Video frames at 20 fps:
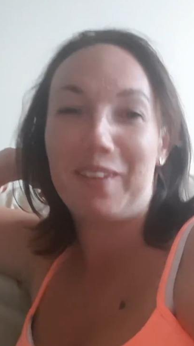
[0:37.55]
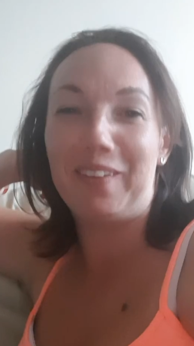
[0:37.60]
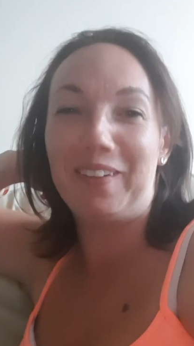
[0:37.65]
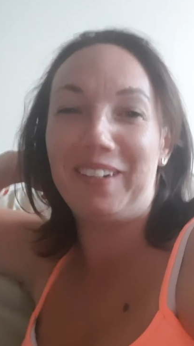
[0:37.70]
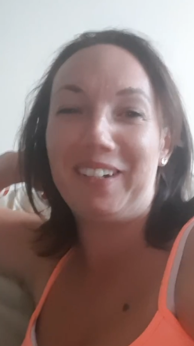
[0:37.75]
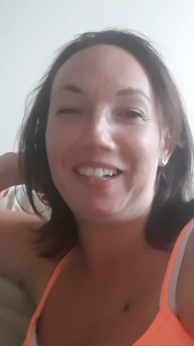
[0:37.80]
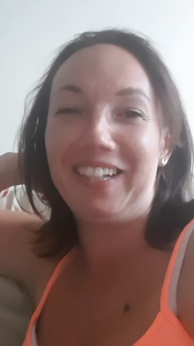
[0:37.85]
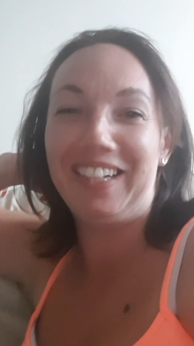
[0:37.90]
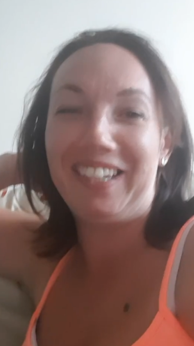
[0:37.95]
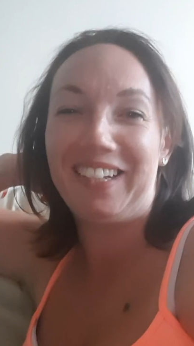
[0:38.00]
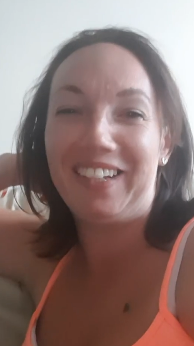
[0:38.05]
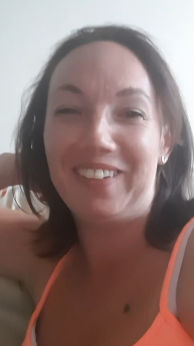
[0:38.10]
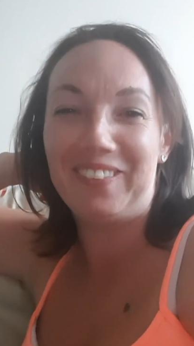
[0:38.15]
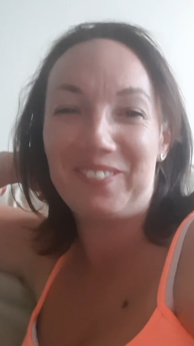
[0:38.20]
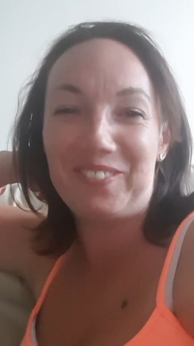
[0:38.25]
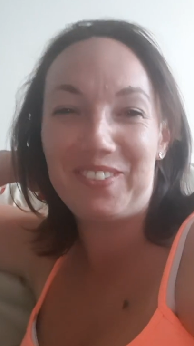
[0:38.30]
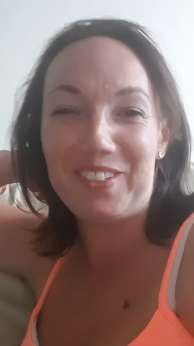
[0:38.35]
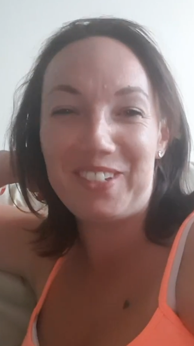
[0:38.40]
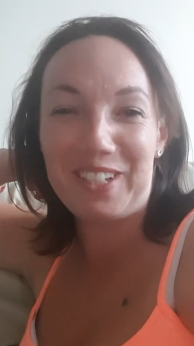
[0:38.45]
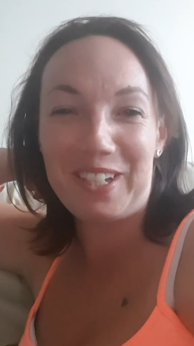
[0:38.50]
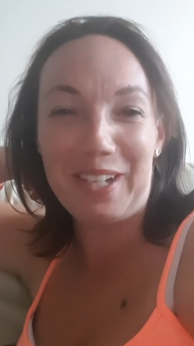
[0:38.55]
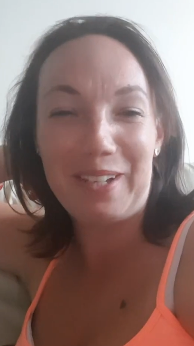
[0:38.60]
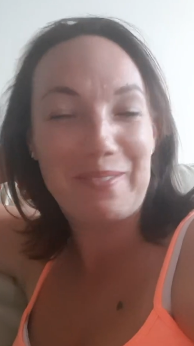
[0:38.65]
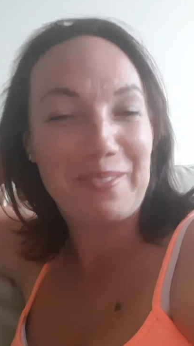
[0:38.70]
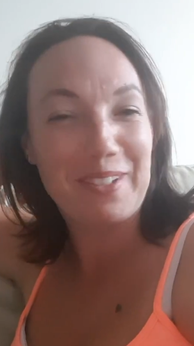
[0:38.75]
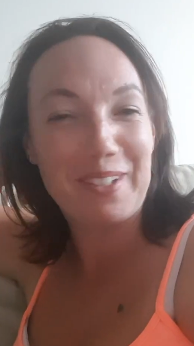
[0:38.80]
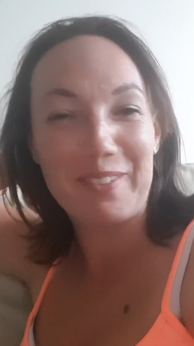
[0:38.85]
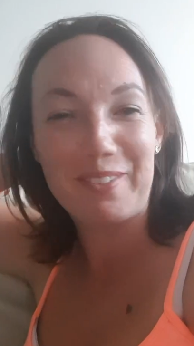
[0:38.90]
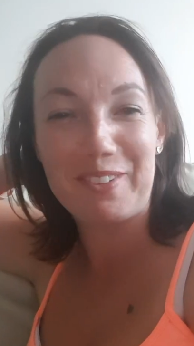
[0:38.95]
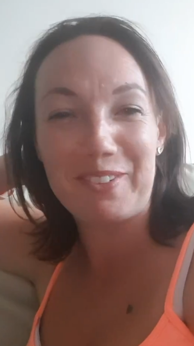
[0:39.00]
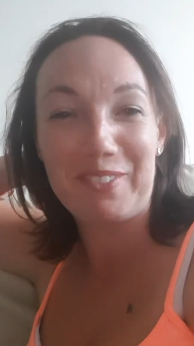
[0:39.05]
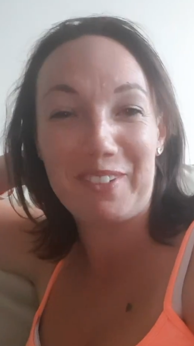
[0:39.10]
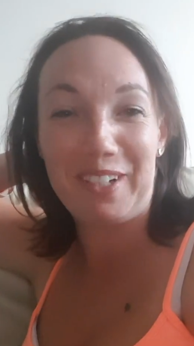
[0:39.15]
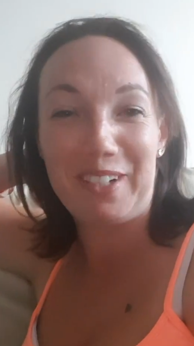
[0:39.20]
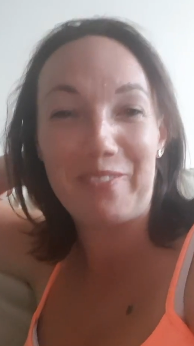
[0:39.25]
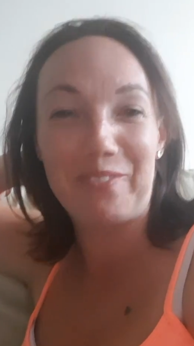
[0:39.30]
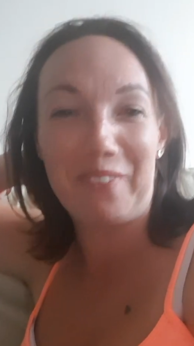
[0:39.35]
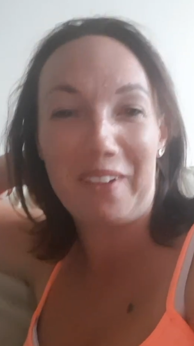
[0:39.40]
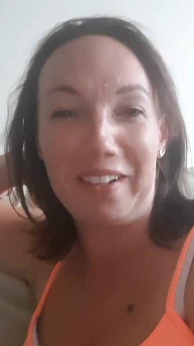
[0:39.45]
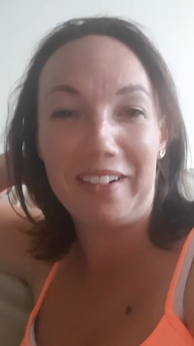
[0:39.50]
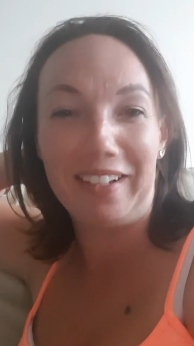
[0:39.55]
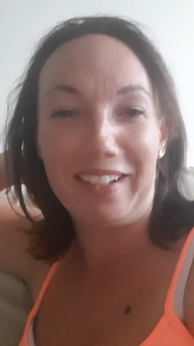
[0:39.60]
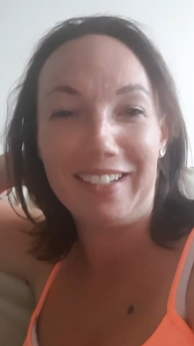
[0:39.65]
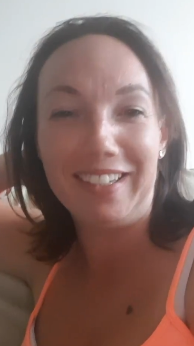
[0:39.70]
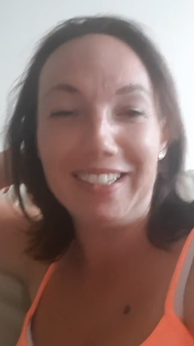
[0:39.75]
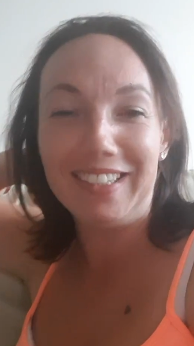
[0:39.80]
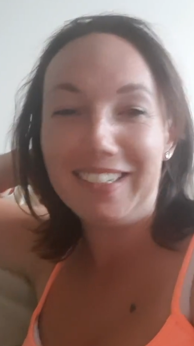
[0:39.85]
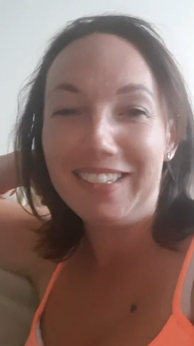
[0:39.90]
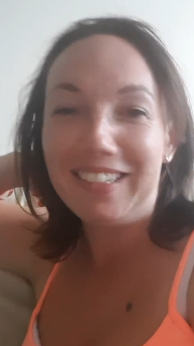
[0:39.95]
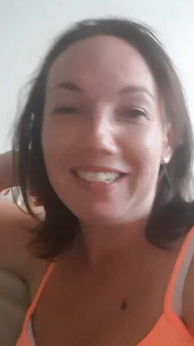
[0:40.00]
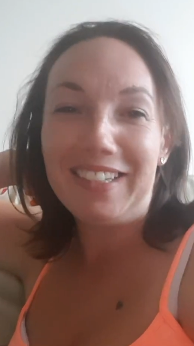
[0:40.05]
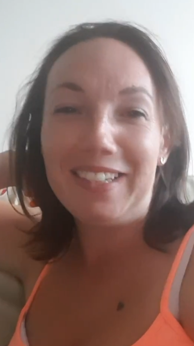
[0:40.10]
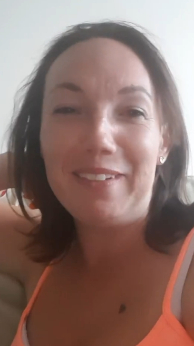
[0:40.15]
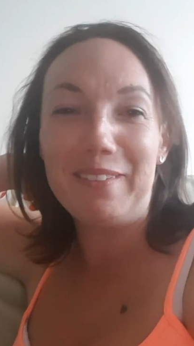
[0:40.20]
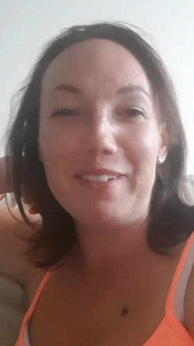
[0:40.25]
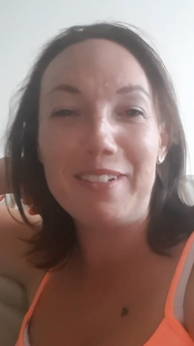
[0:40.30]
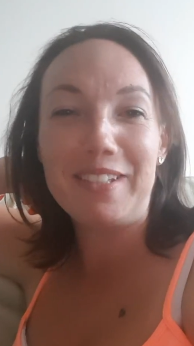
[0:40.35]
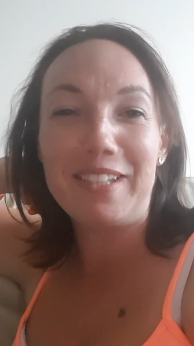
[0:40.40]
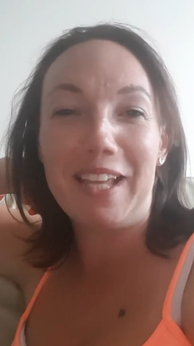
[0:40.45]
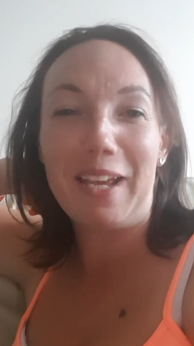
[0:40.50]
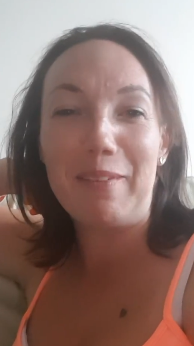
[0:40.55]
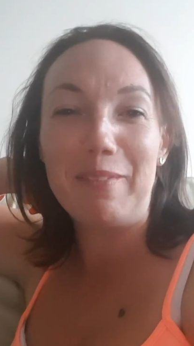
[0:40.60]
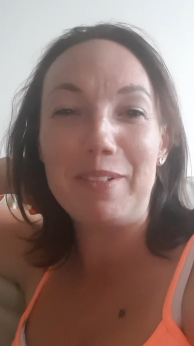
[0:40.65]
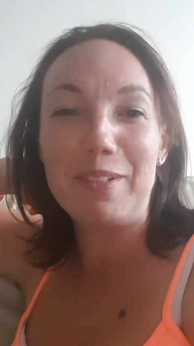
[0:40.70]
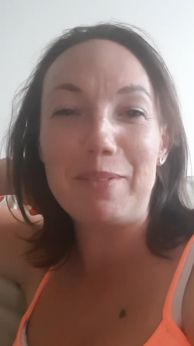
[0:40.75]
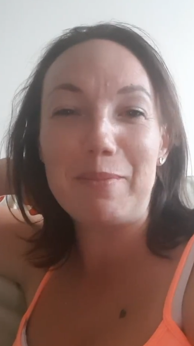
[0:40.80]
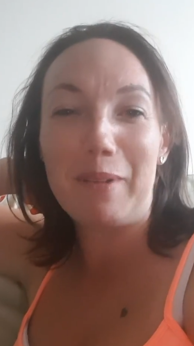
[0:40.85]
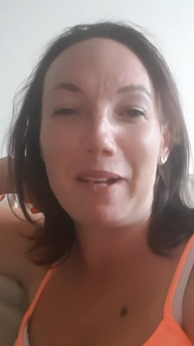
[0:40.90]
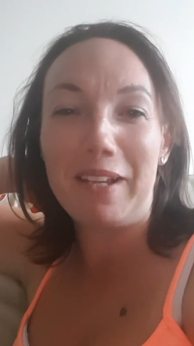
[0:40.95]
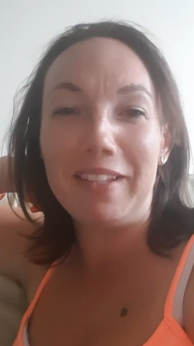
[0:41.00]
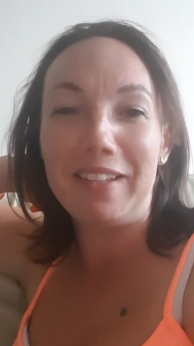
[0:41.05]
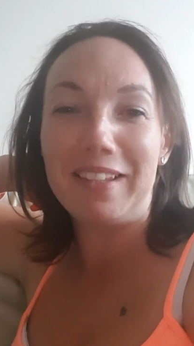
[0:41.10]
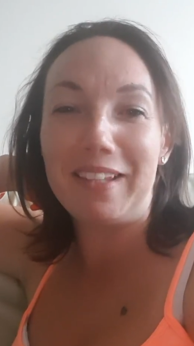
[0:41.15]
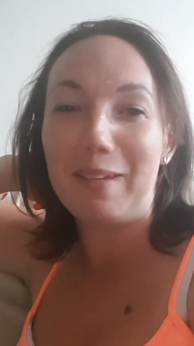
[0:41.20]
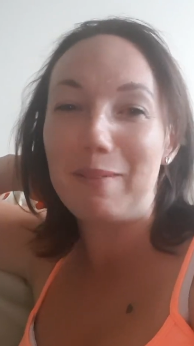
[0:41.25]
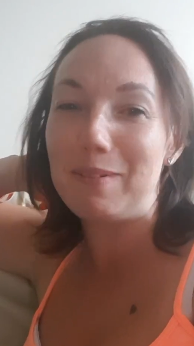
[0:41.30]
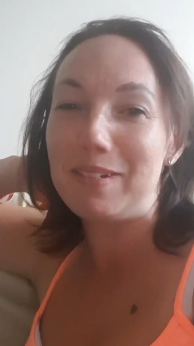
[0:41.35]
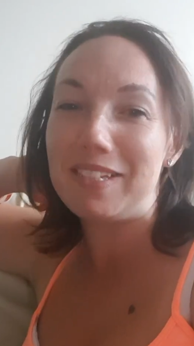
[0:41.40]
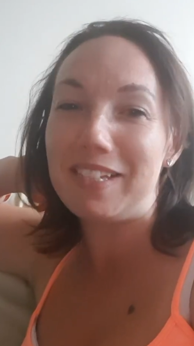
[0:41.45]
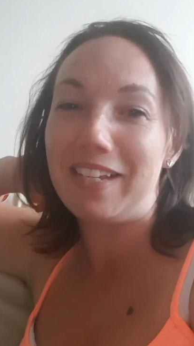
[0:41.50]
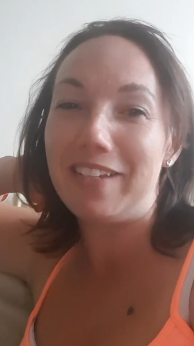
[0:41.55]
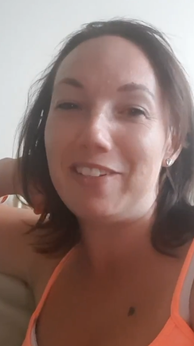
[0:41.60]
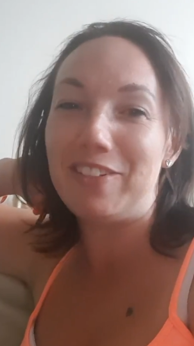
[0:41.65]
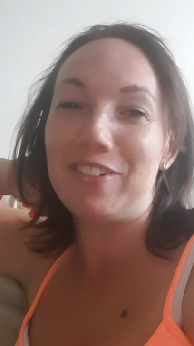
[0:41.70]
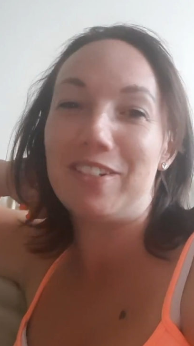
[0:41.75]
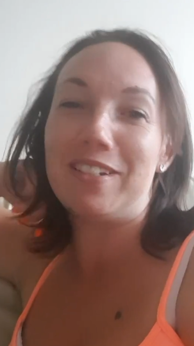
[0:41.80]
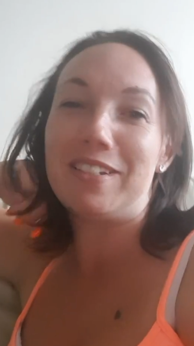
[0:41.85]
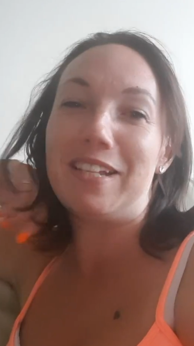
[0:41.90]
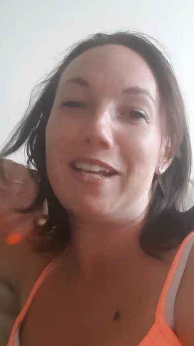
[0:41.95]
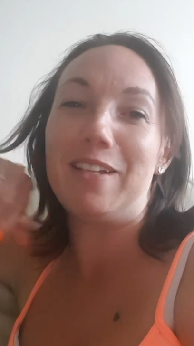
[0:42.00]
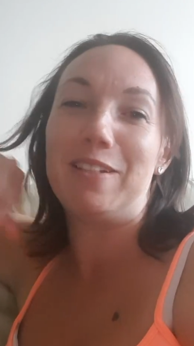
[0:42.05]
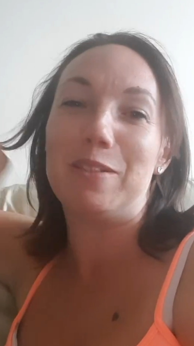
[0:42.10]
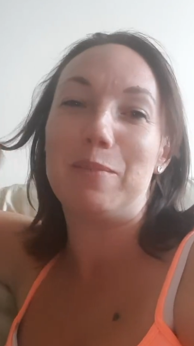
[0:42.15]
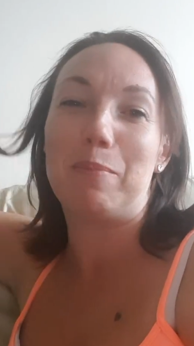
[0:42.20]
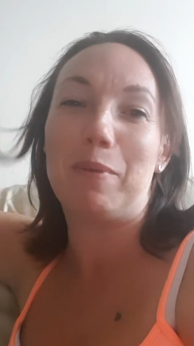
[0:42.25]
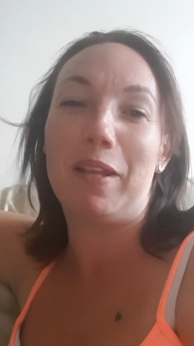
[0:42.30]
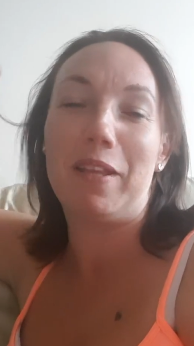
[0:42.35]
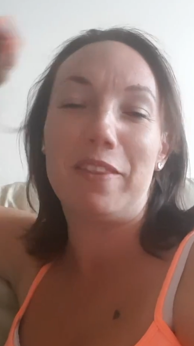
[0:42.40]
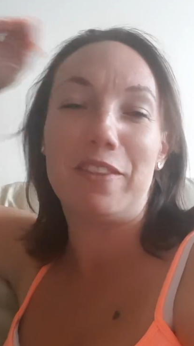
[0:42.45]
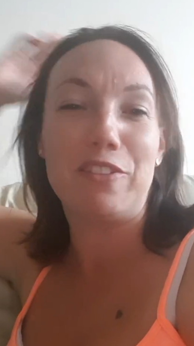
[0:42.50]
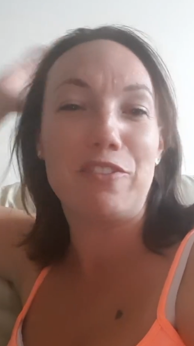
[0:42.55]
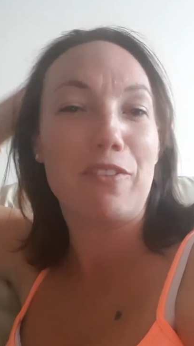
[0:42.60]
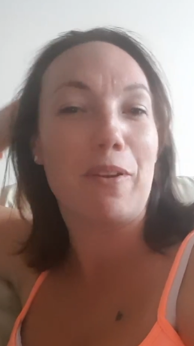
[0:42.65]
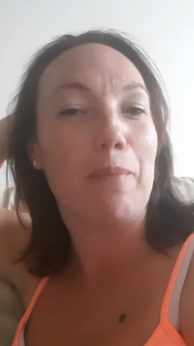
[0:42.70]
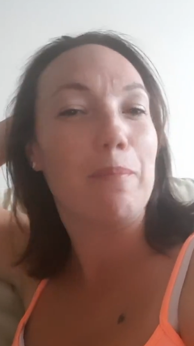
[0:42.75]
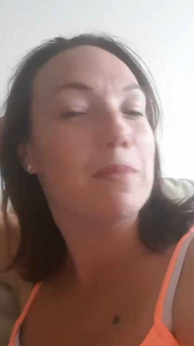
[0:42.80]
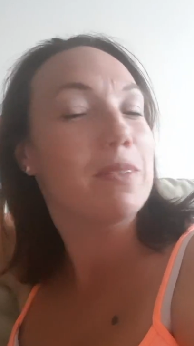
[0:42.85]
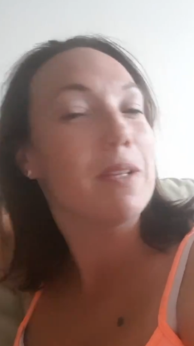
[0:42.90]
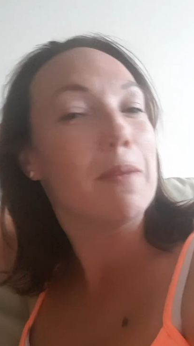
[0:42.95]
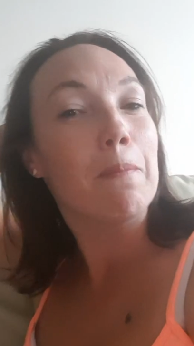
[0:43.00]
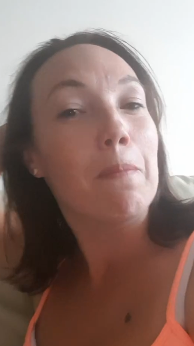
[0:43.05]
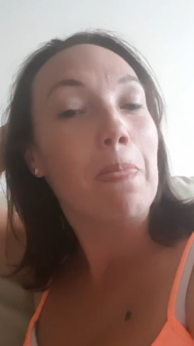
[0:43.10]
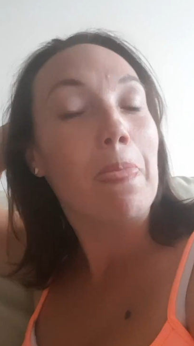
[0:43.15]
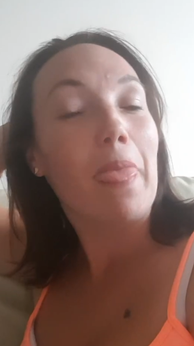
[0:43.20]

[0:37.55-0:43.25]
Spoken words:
It was really funny. That was the way that they was teaching us how to play the drums.